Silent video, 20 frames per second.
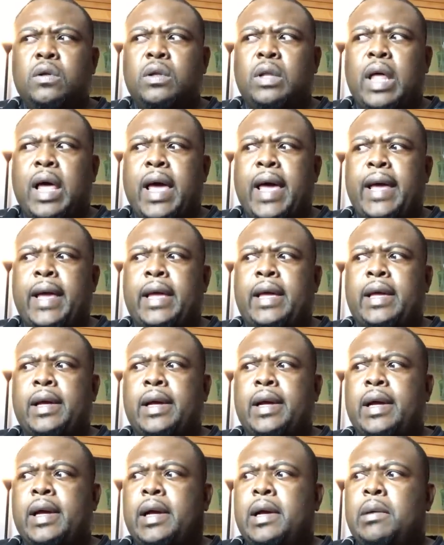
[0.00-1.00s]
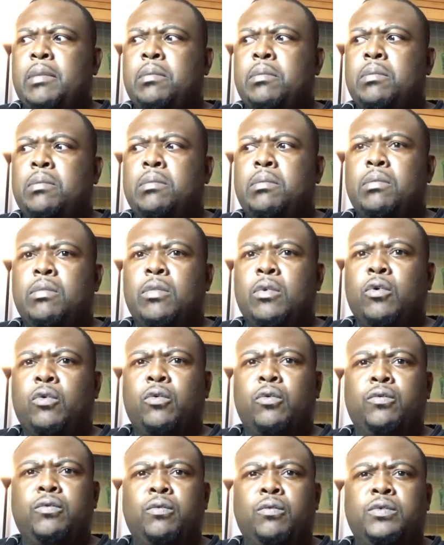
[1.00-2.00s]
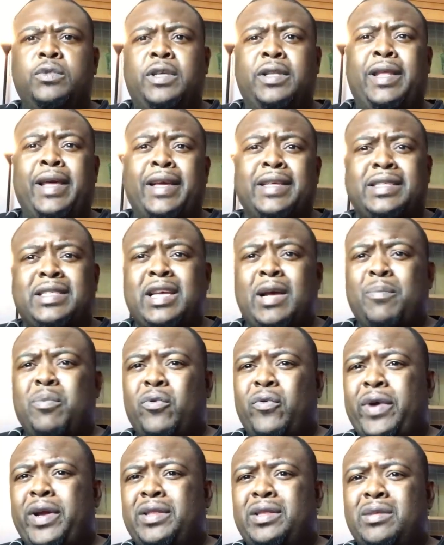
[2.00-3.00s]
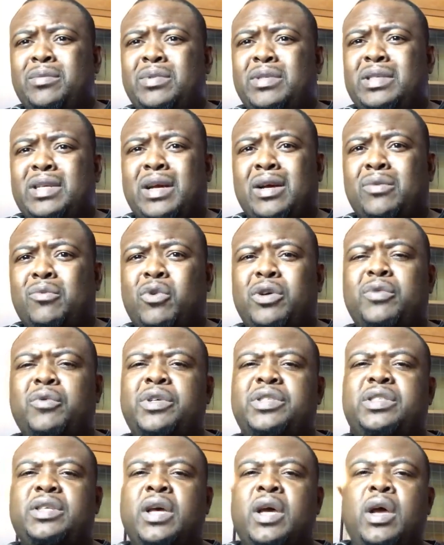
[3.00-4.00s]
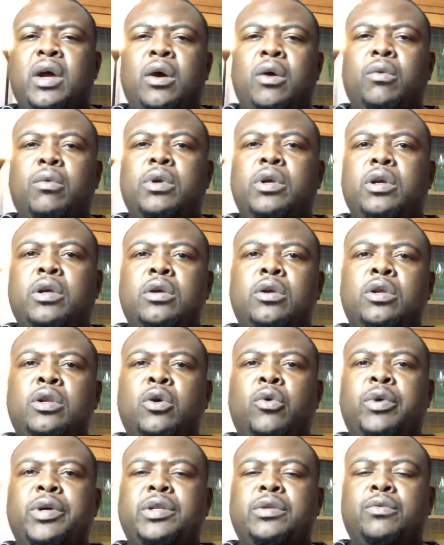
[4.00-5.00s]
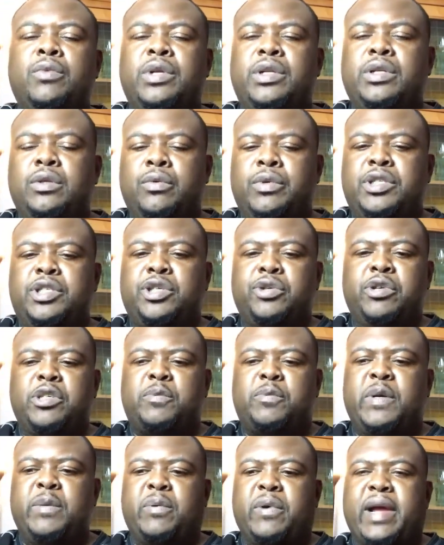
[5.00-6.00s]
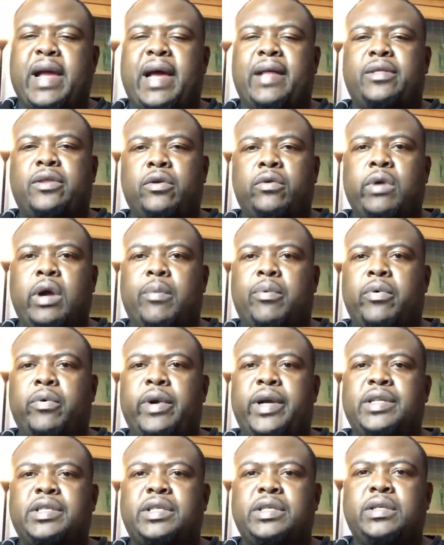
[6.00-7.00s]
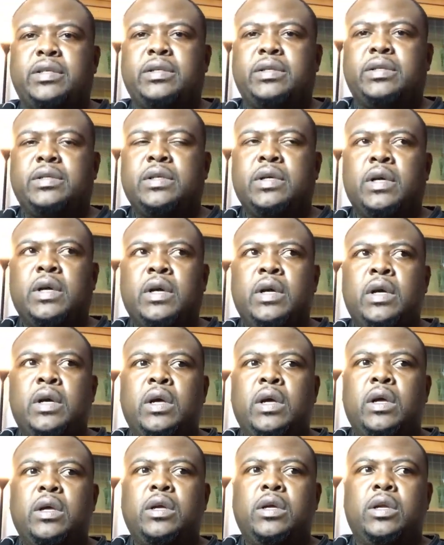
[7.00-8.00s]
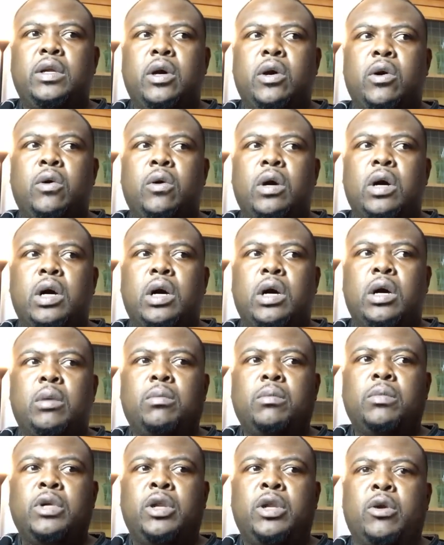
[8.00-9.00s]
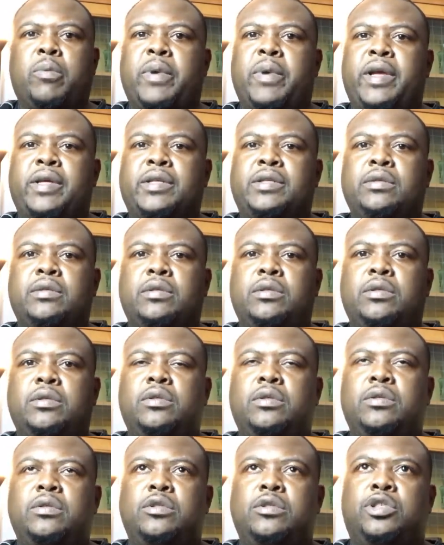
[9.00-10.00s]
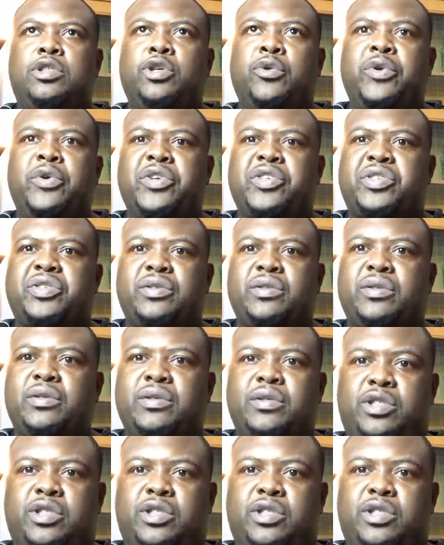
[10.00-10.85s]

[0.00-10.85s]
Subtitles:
like, did they separate themselves? Was when Jewish people got their reparations, because Jew is